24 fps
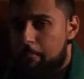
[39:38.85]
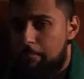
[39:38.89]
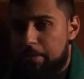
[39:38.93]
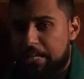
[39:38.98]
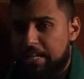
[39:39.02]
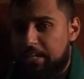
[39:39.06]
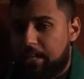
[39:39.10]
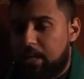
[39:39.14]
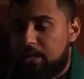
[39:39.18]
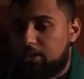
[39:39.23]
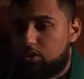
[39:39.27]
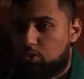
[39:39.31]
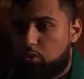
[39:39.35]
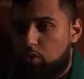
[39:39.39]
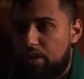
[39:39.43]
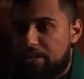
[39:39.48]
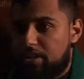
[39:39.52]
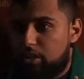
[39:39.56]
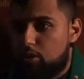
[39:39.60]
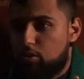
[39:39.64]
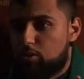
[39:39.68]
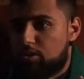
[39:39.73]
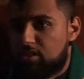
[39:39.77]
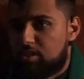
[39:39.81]
Because
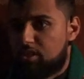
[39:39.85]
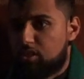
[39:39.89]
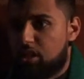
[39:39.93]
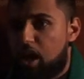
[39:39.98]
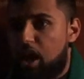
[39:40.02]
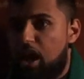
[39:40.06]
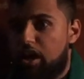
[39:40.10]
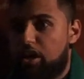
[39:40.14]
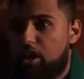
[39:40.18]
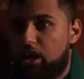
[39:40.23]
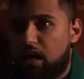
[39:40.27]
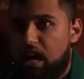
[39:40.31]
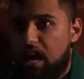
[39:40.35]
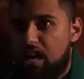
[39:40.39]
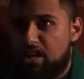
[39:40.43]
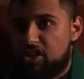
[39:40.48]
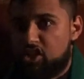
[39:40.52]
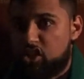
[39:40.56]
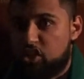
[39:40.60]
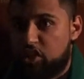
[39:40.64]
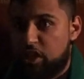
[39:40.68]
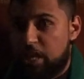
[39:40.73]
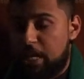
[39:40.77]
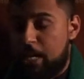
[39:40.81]
when you slaughter
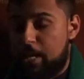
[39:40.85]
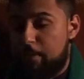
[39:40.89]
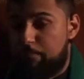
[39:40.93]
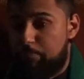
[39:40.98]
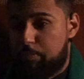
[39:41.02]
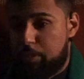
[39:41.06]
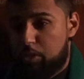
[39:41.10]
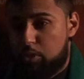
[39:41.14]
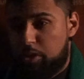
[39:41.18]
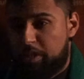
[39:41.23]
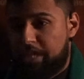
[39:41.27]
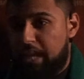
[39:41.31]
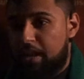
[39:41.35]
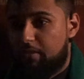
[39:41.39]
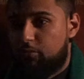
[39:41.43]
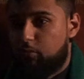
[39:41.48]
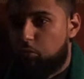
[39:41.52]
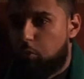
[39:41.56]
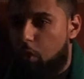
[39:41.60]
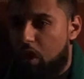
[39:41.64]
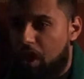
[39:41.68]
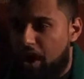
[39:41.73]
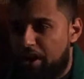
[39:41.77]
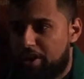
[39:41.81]
a sheep, you
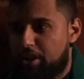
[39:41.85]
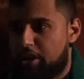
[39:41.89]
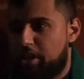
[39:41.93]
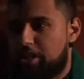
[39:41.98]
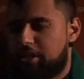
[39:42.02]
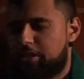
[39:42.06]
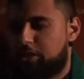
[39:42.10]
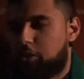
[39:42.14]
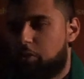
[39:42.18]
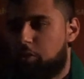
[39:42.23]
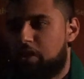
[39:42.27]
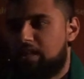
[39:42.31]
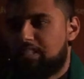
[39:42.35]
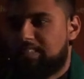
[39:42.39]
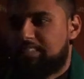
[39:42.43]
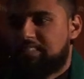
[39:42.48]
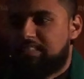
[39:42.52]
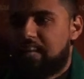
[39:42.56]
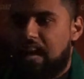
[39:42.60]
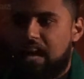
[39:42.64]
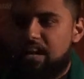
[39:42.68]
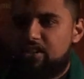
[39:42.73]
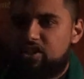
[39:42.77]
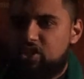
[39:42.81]
give water
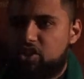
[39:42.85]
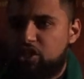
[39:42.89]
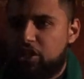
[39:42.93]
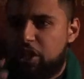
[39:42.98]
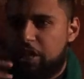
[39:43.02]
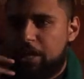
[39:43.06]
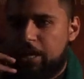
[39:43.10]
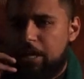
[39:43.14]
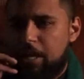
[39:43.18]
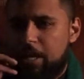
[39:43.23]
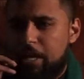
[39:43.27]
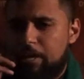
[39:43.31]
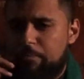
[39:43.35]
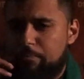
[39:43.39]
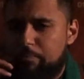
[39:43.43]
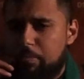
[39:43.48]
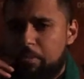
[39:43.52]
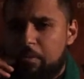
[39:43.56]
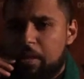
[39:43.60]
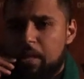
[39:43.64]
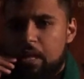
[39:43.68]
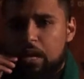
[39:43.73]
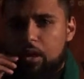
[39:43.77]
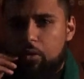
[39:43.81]
towards that
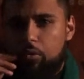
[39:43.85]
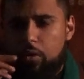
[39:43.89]
sheep.